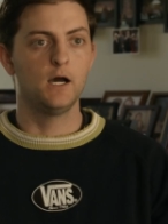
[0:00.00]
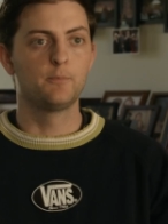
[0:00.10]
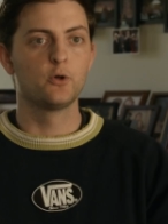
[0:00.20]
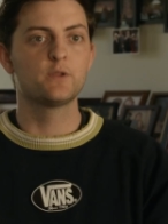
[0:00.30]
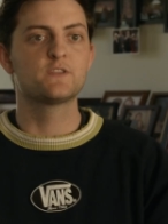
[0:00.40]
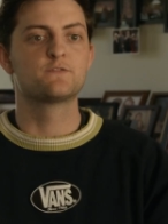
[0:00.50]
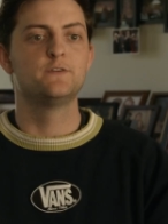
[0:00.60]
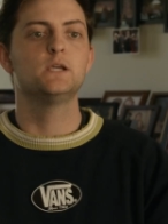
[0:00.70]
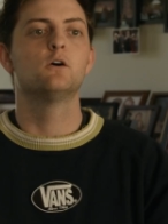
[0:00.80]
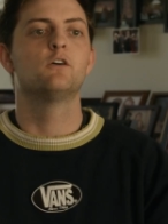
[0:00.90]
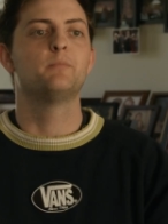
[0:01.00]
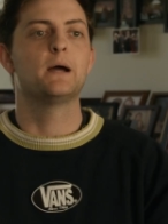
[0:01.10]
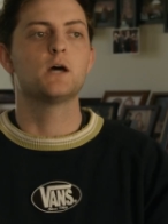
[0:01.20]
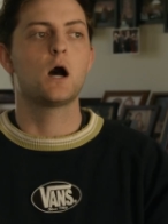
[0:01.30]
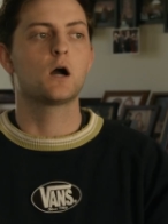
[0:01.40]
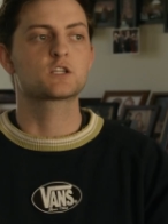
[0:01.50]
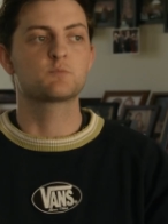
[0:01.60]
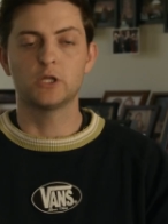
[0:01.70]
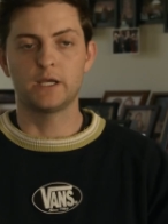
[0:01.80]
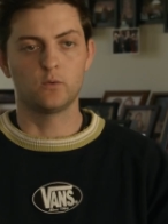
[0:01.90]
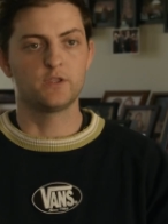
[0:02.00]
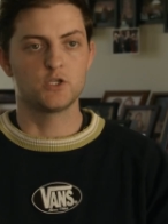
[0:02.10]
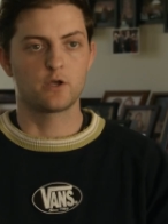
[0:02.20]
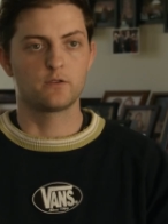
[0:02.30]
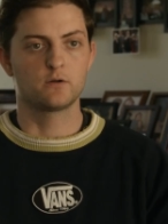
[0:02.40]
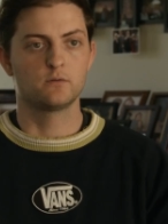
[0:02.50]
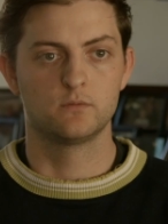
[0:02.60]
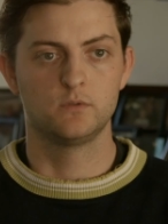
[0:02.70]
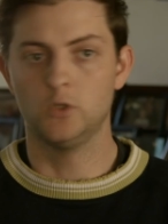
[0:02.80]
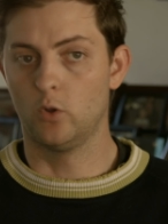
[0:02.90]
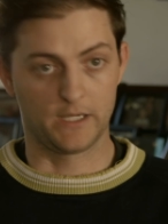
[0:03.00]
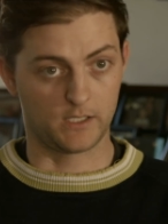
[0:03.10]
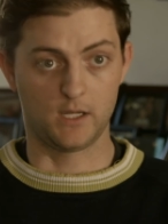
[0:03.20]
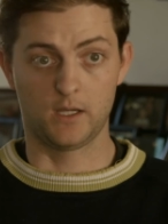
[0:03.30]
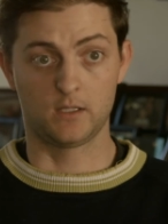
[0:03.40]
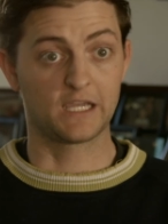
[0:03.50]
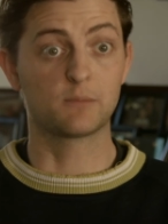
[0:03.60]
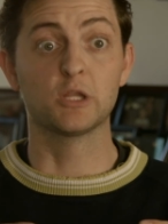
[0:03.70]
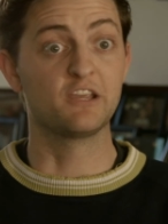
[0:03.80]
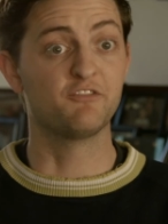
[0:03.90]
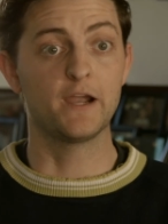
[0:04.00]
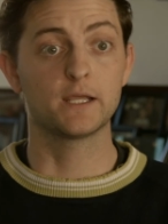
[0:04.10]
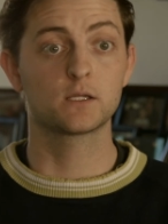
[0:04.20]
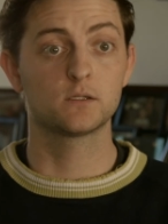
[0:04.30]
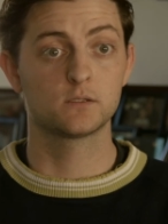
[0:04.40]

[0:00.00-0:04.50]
I uploaded this video of my dogs playing with each other. You know, like uh, like play fighting.